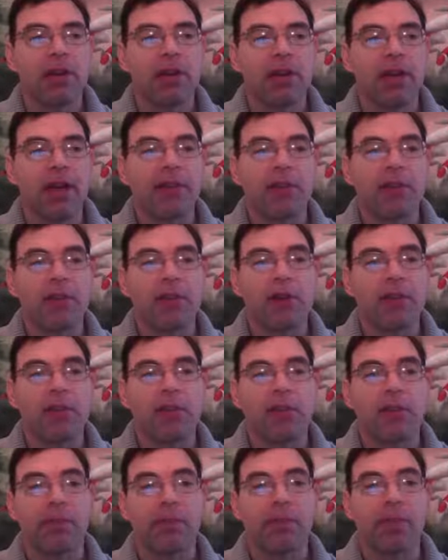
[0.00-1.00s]
that's
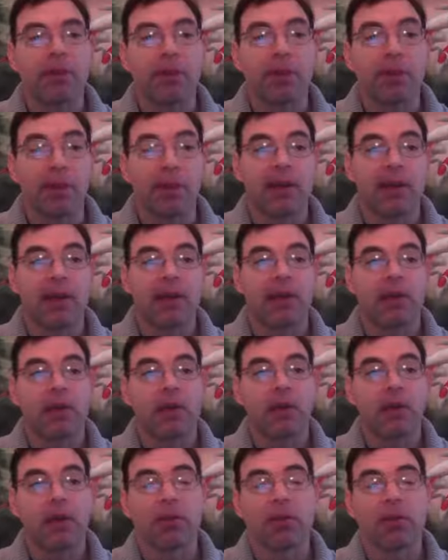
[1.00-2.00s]
where the detective
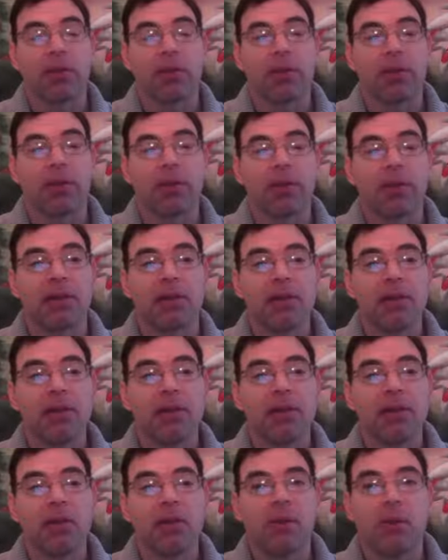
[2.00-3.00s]
work begins,
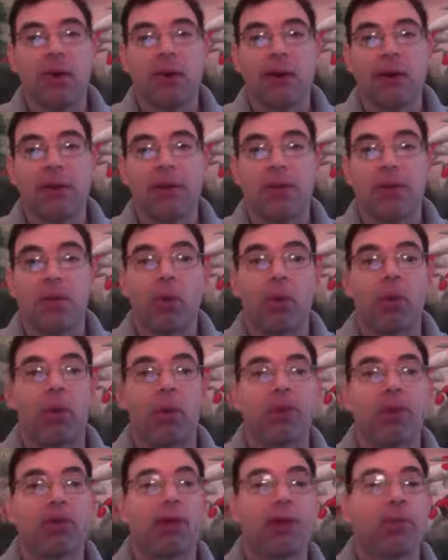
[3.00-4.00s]
to where you have to work
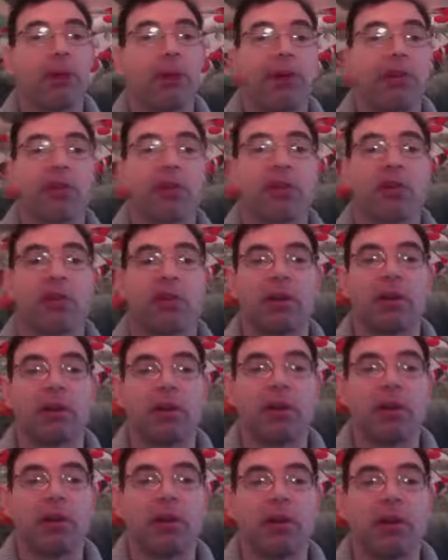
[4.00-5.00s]
with a trained practitioner
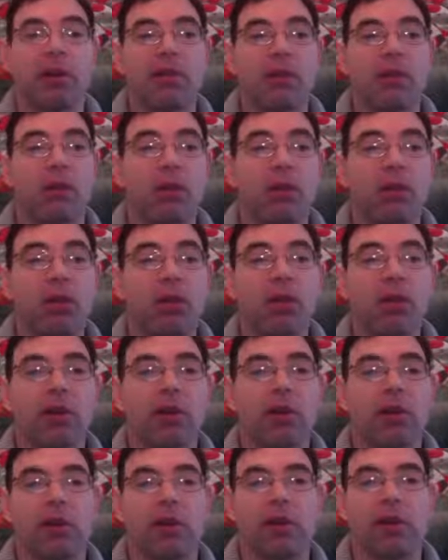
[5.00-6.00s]
to look at
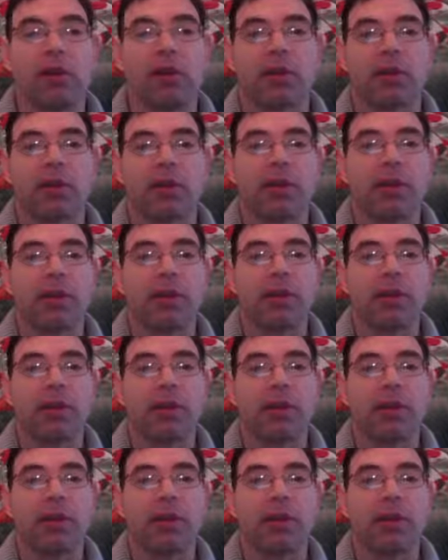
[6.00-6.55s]
those things.